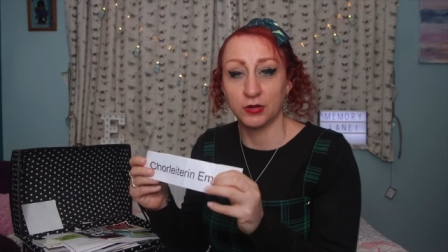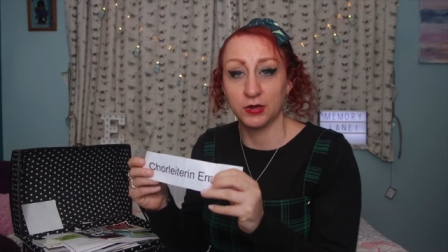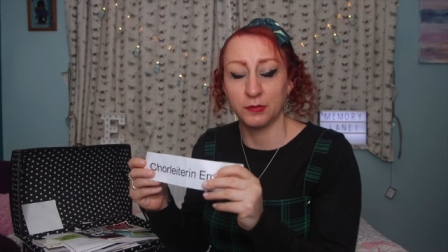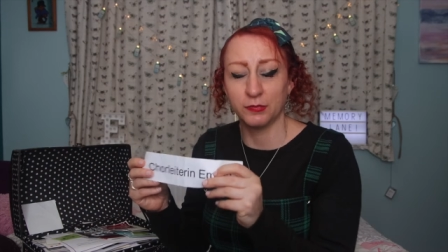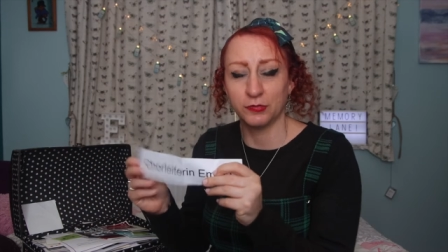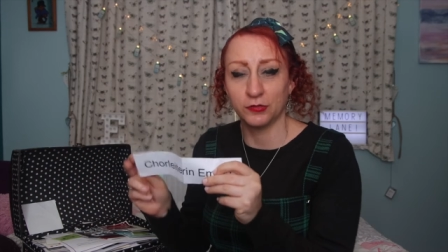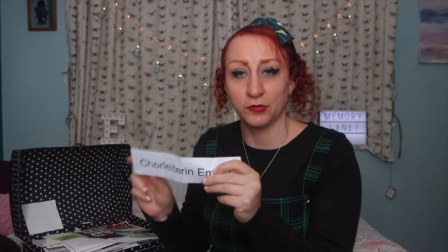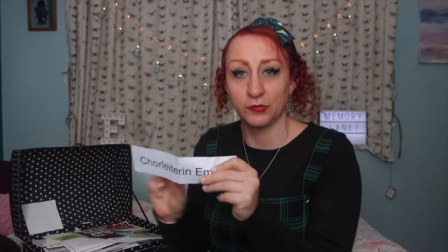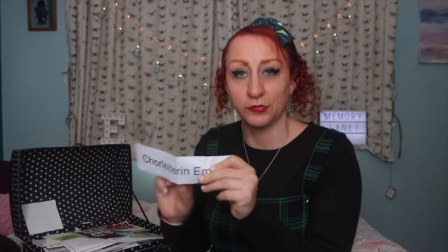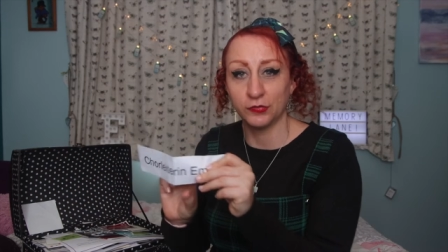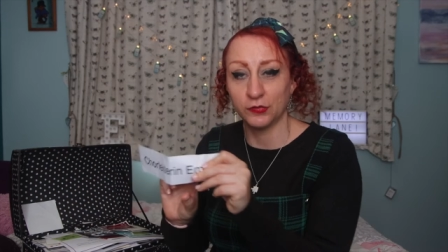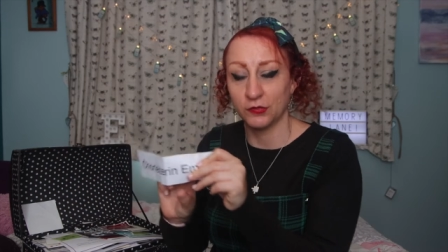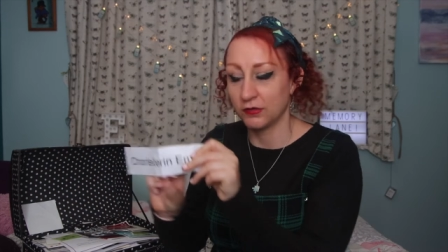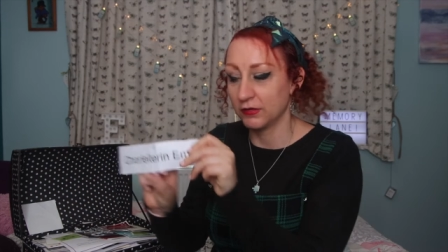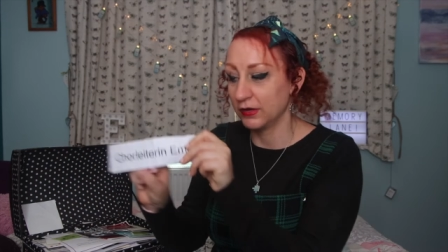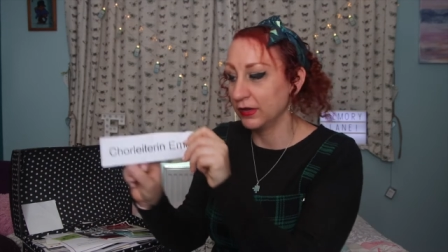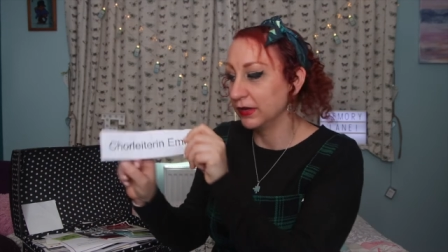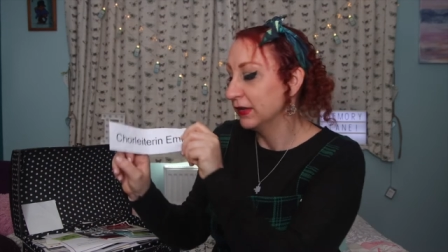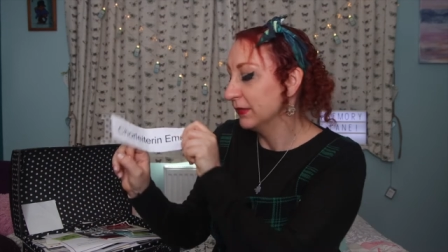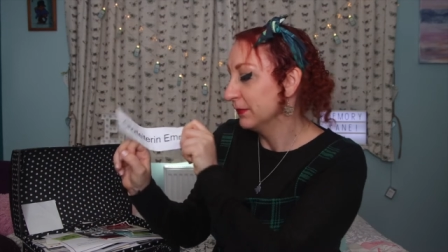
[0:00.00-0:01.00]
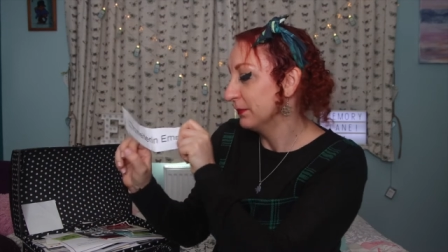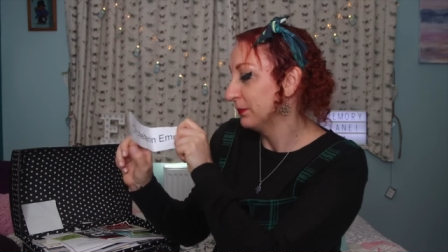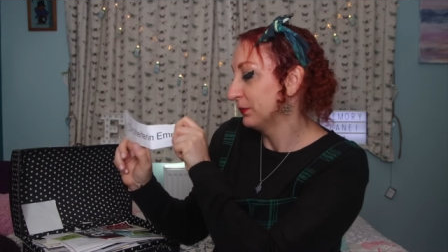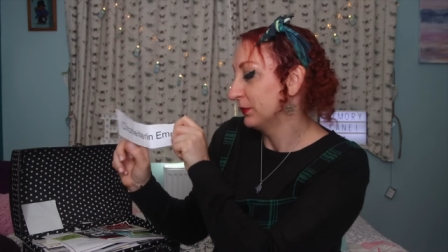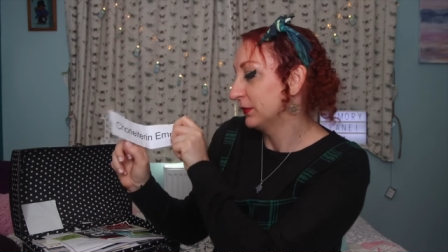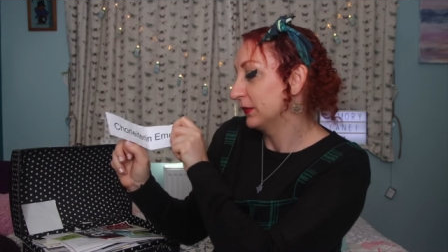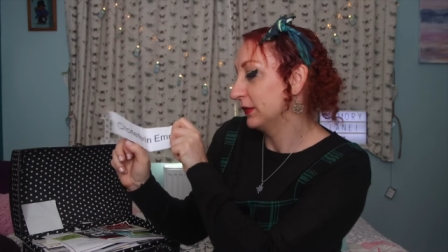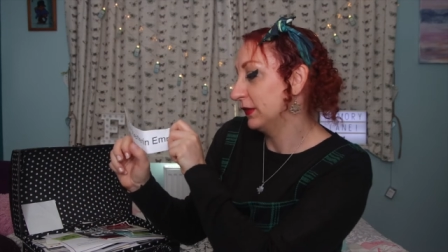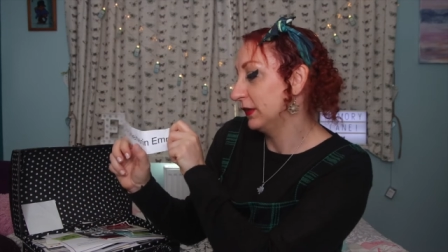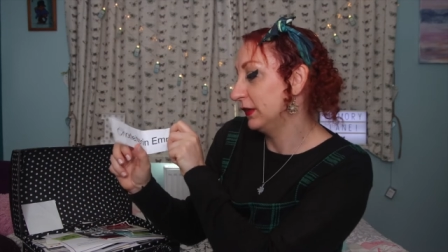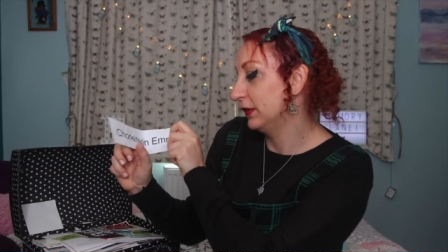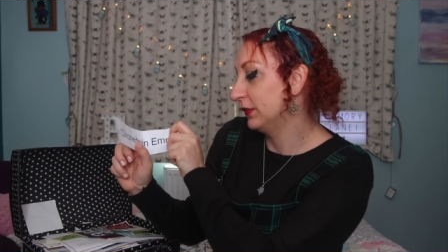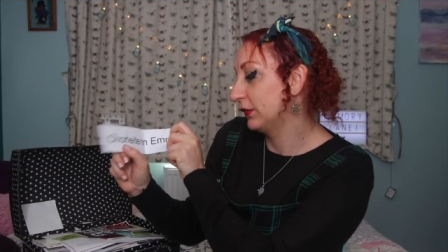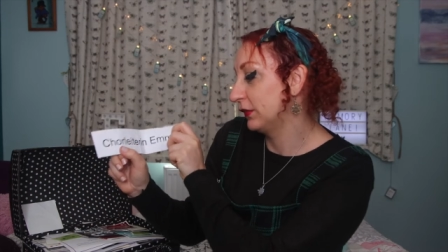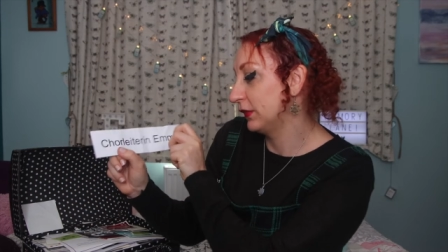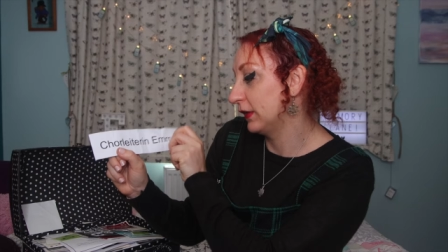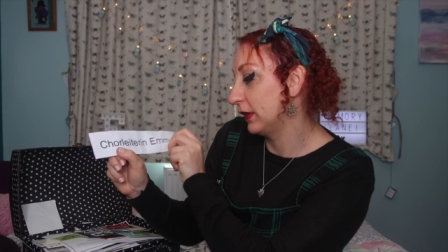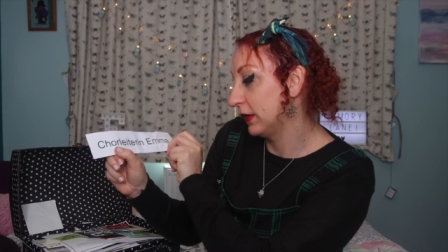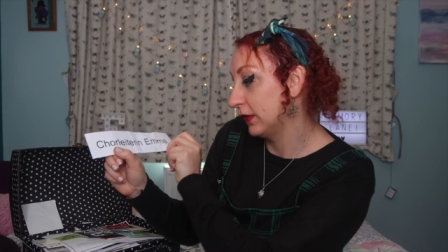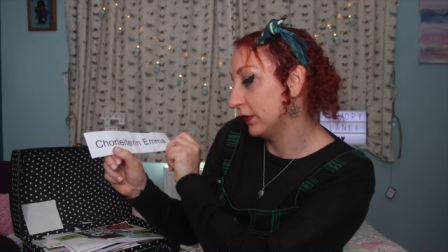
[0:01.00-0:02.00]
and I'm so sorry. It
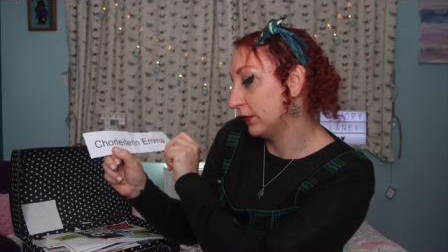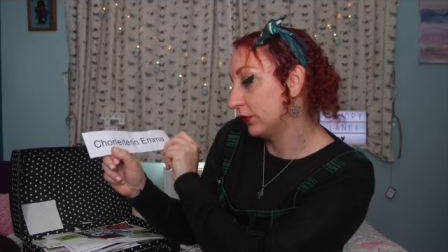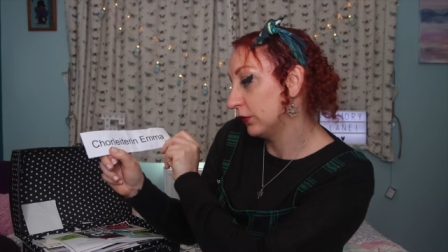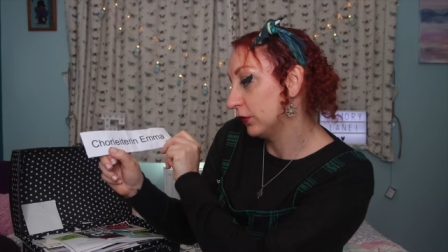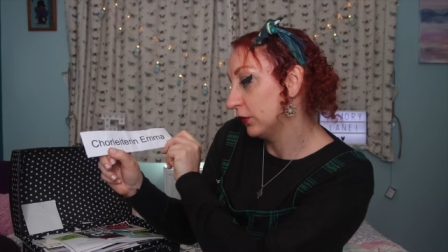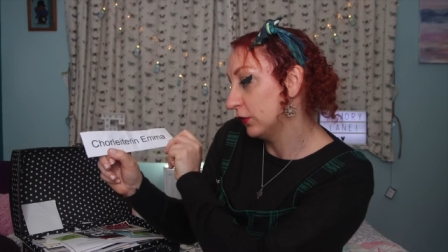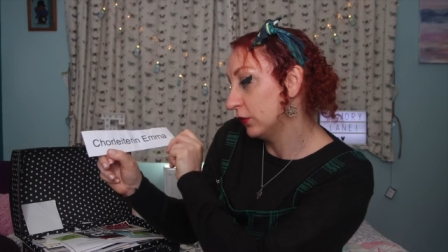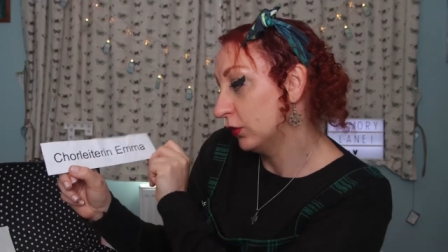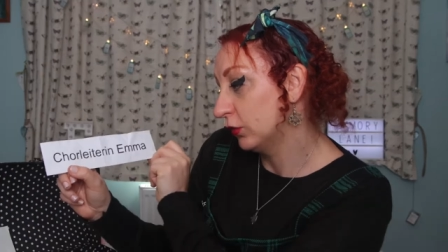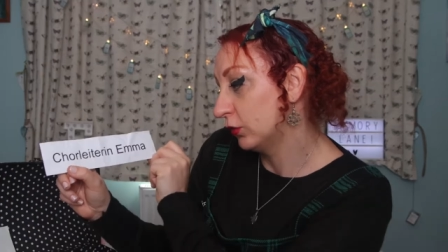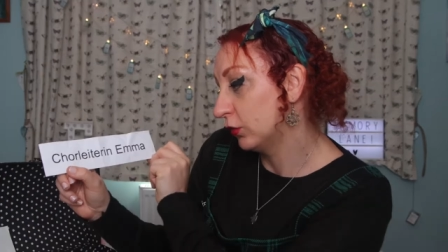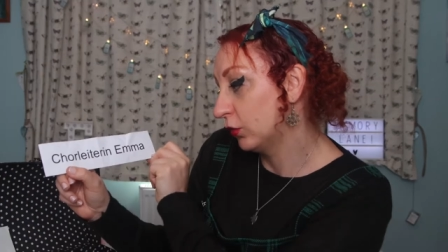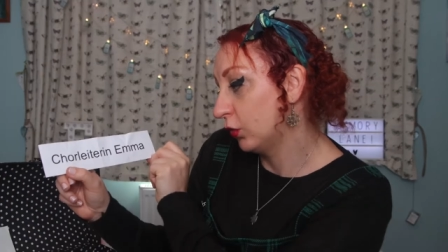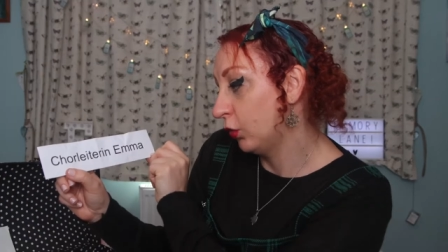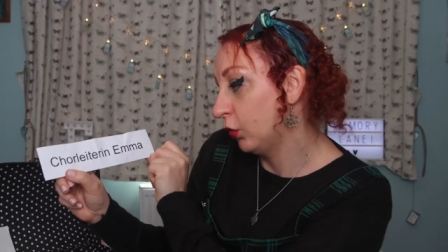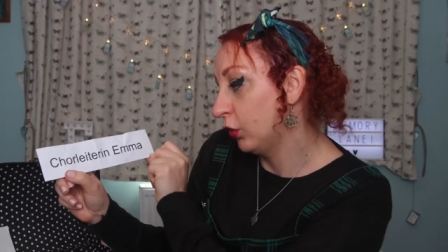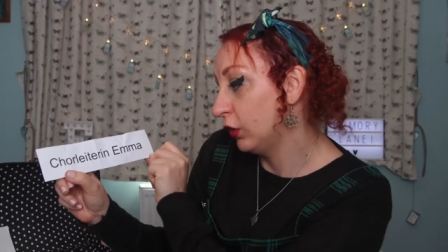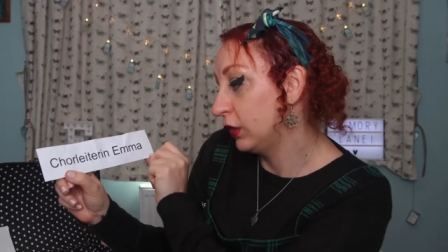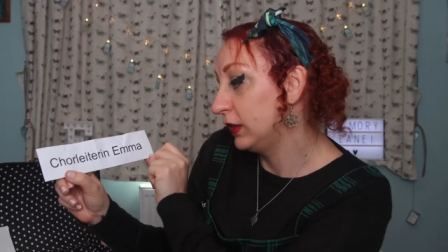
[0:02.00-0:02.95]
says, Kor,